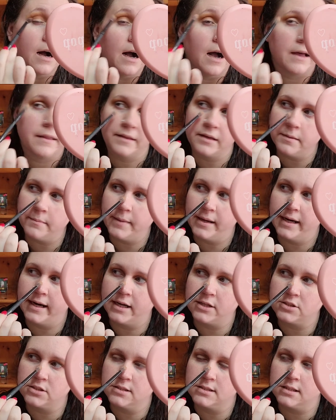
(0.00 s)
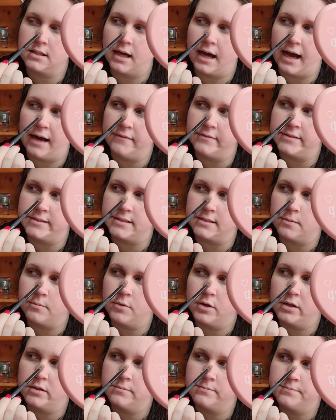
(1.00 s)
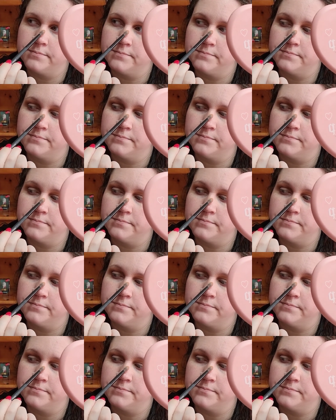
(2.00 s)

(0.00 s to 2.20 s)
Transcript: I think I might actually still have it somewhere.